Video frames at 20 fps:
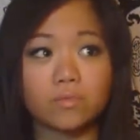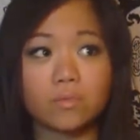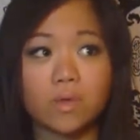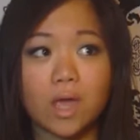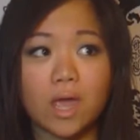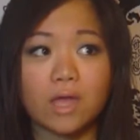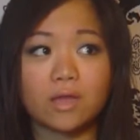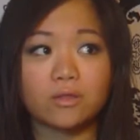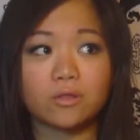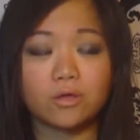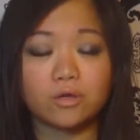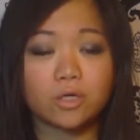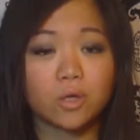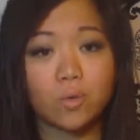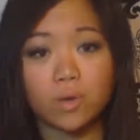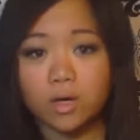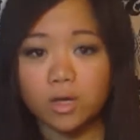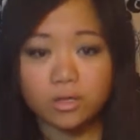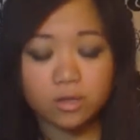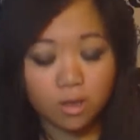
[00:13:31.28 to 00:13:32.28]
and they're not
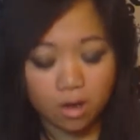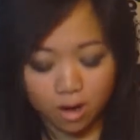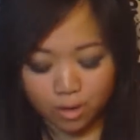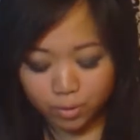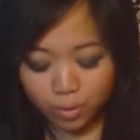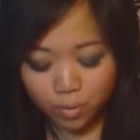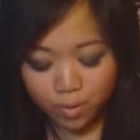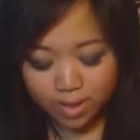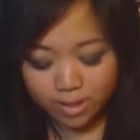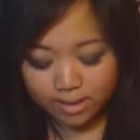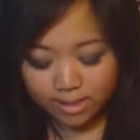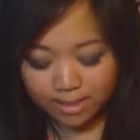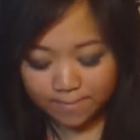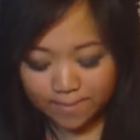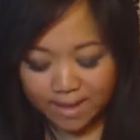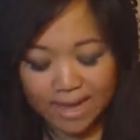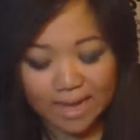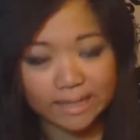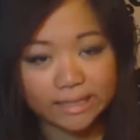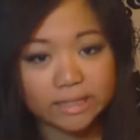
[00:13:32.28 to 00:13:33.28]
wearing a thong. They're wearing like
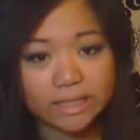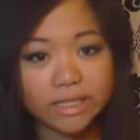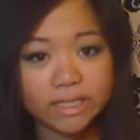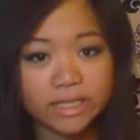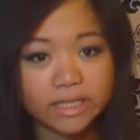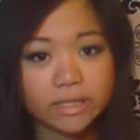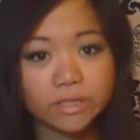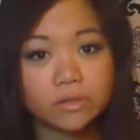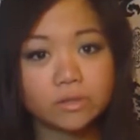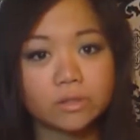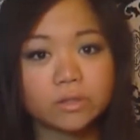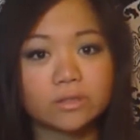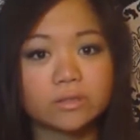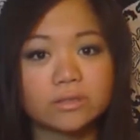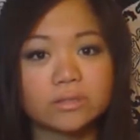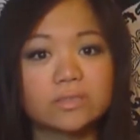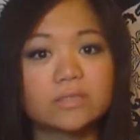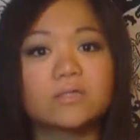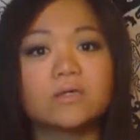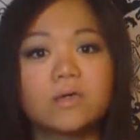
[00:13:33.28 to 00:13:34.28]
panties or
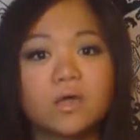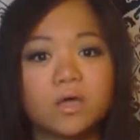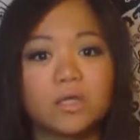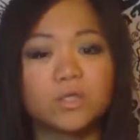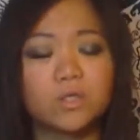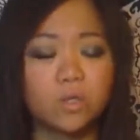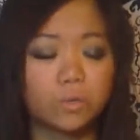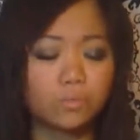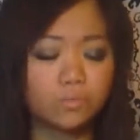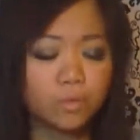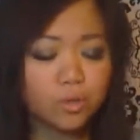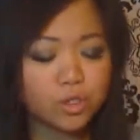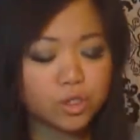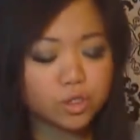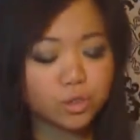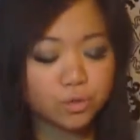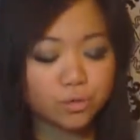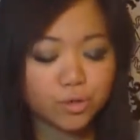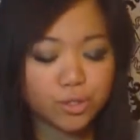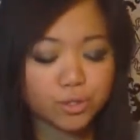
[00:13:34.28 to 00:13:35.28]
like, you know, boy
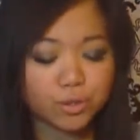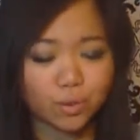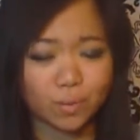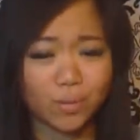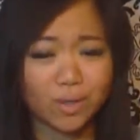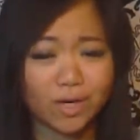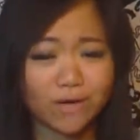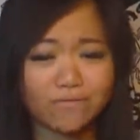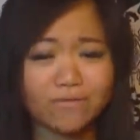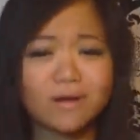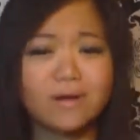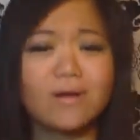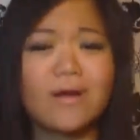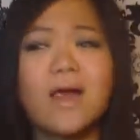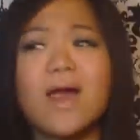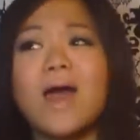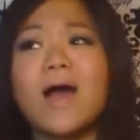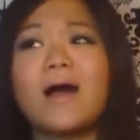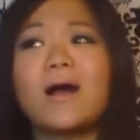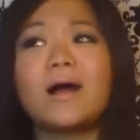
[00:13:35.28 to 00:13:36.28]
shorts or whatever.
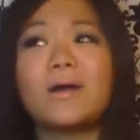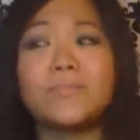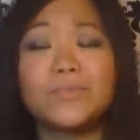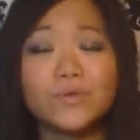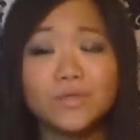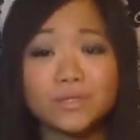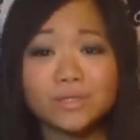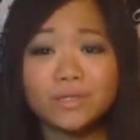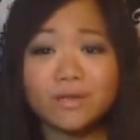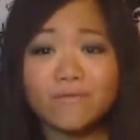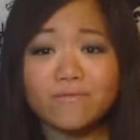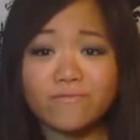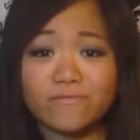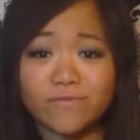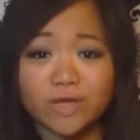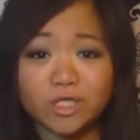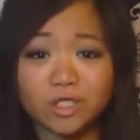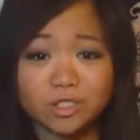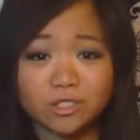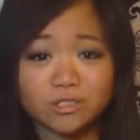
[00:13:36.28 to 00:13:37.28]
There's the
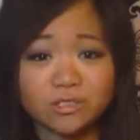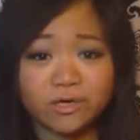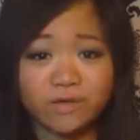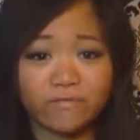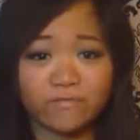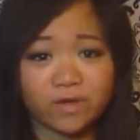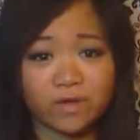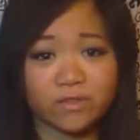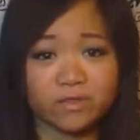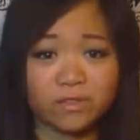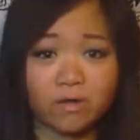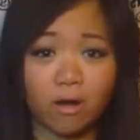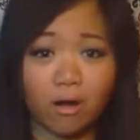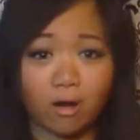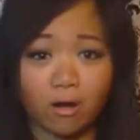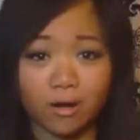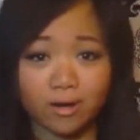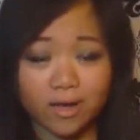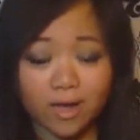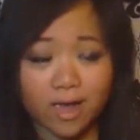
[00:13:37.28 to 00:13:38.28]
invention of a
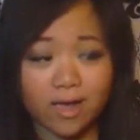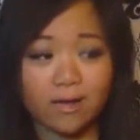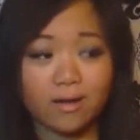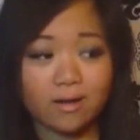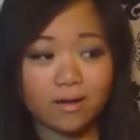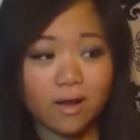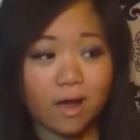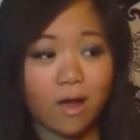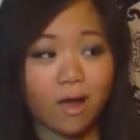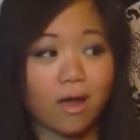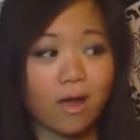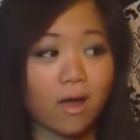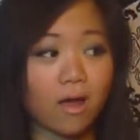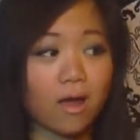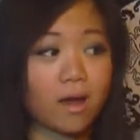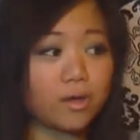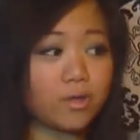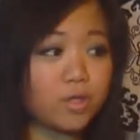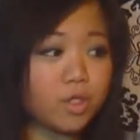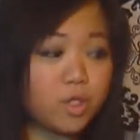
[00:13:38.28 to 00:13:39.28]
thong, and
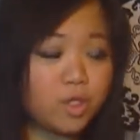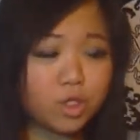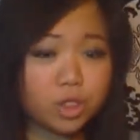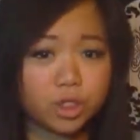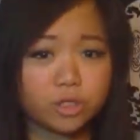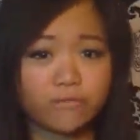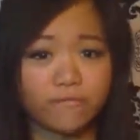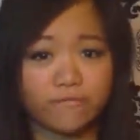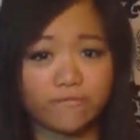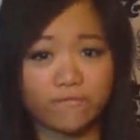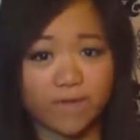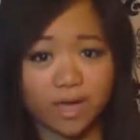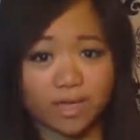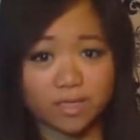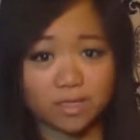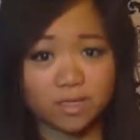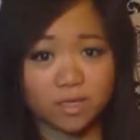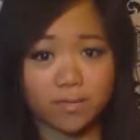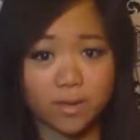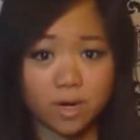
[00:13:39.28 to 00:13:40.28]
you should
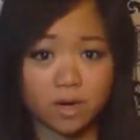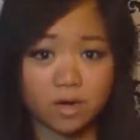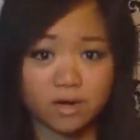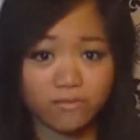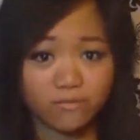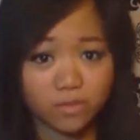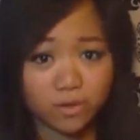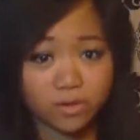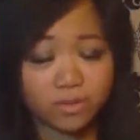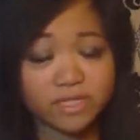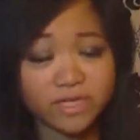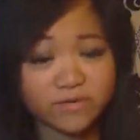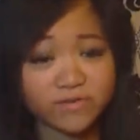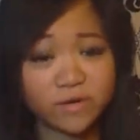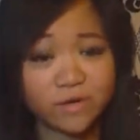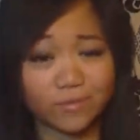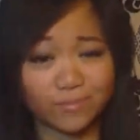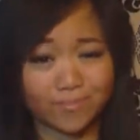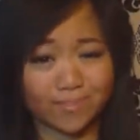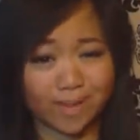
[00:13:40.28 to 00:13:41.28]
invest in a pair of those if
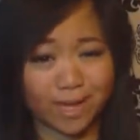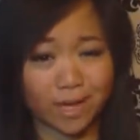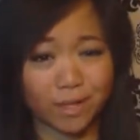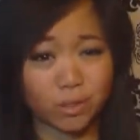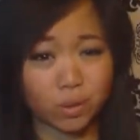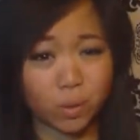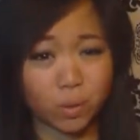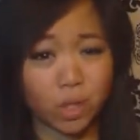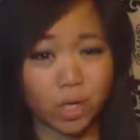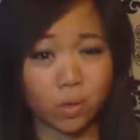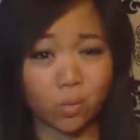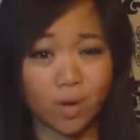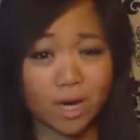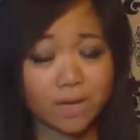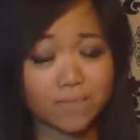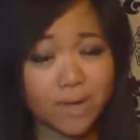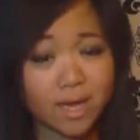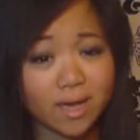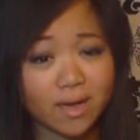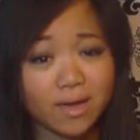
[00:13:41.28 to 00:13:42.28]
you're planning to wear
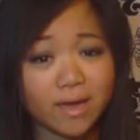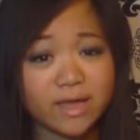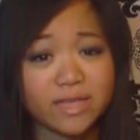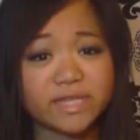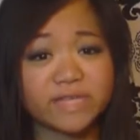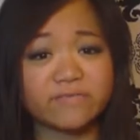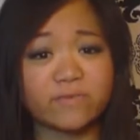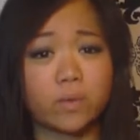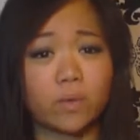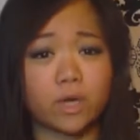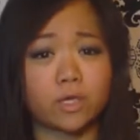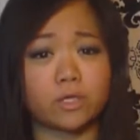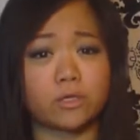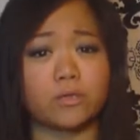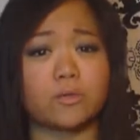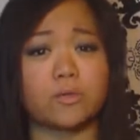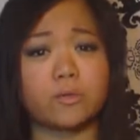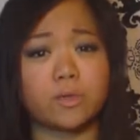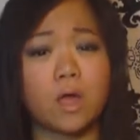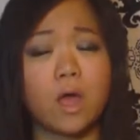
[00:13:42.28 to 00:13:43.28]
white pants, if you're
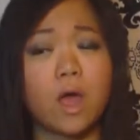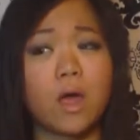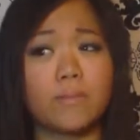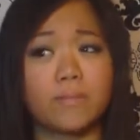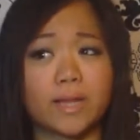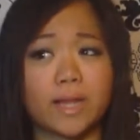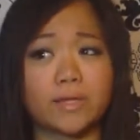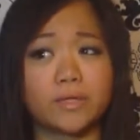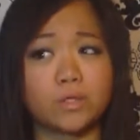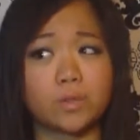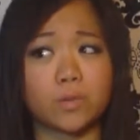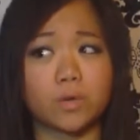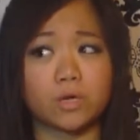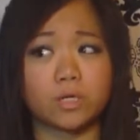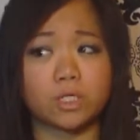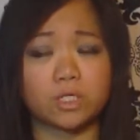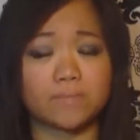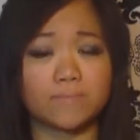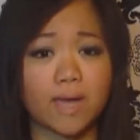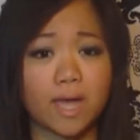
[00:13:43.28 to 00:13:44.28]
planning to wear
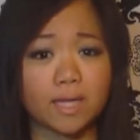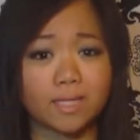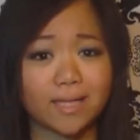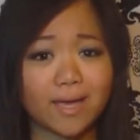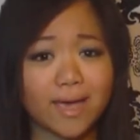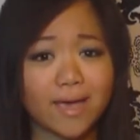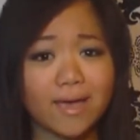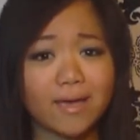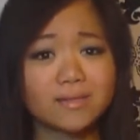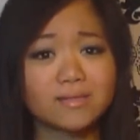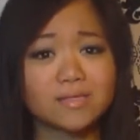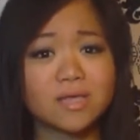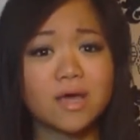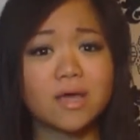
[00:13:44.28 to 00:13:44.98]
spandex.